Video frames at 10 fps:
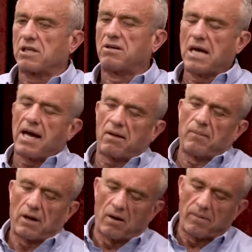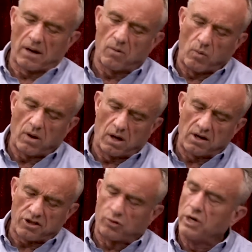
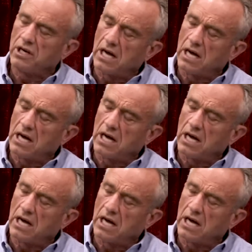3